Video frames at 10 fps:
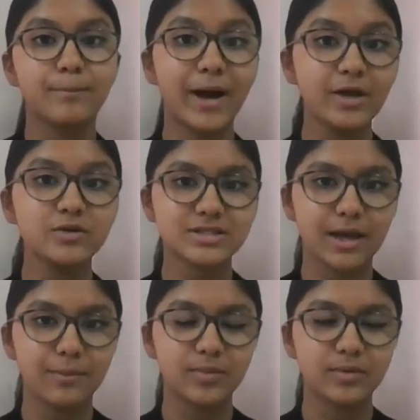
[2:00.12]

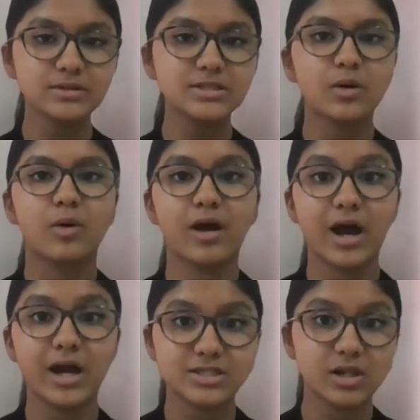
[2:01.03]
biosamples or
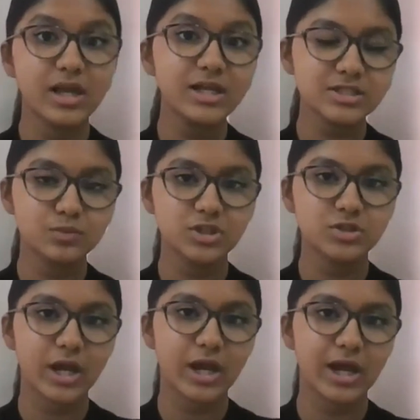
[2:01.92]
isolates
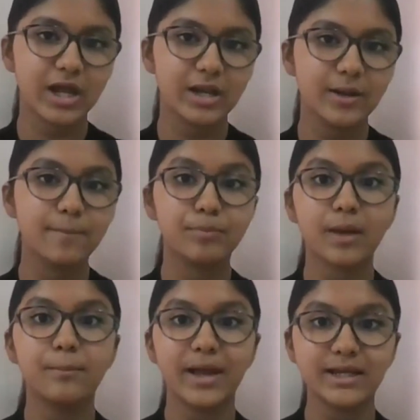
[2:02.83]
which had
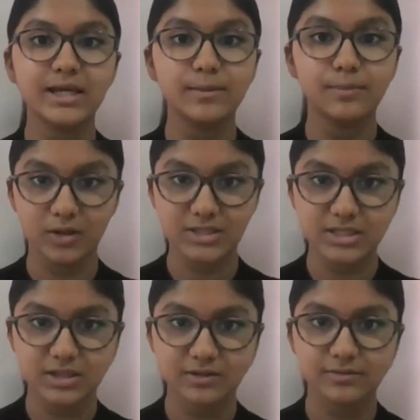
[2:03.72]
MecA
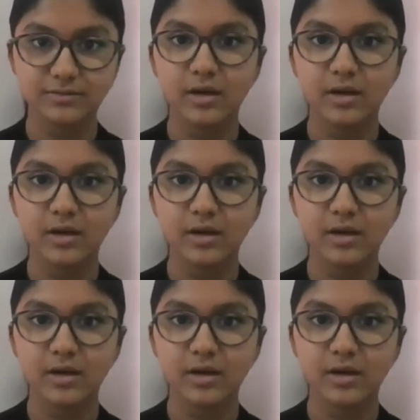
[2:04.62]
positive